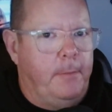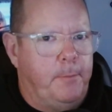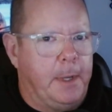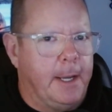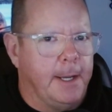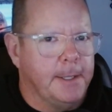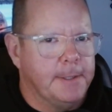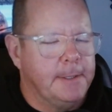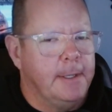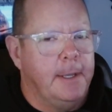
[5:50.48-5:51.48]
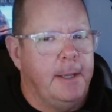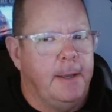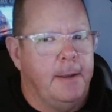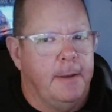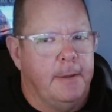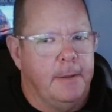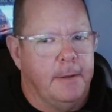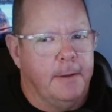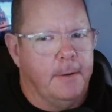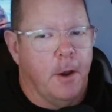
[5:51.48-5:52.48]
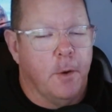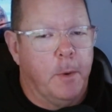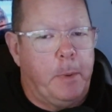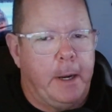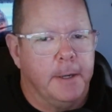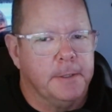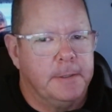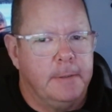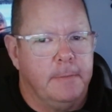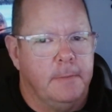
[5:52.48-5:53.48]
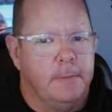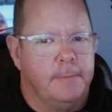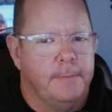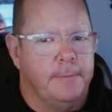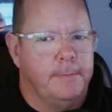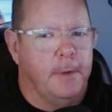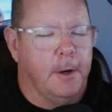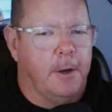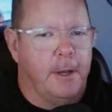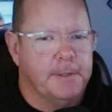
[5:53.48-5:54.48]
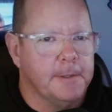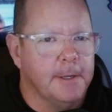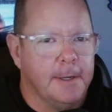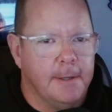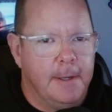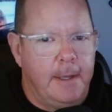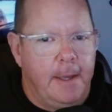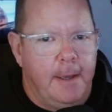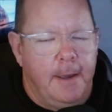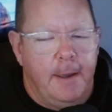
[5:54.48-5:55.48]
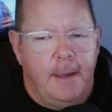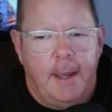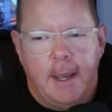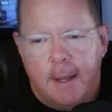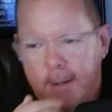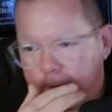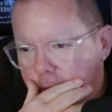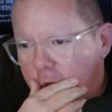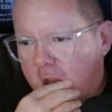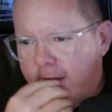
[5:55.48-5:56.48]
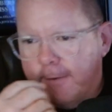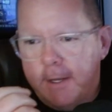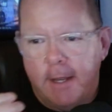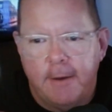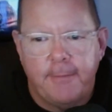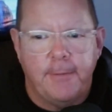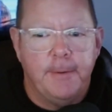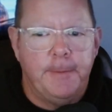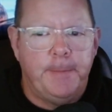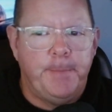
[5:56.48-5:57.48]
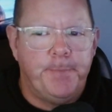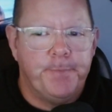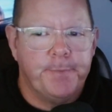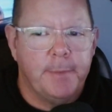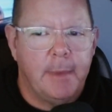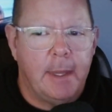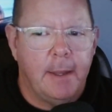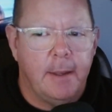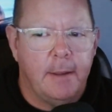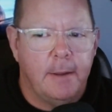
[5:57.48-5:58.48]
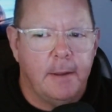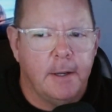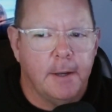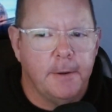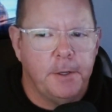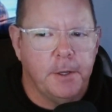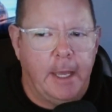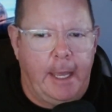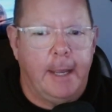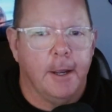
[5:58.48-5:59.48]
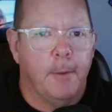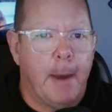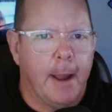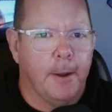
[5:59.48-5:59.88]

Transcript: because home repairs are costly. And even if you can go back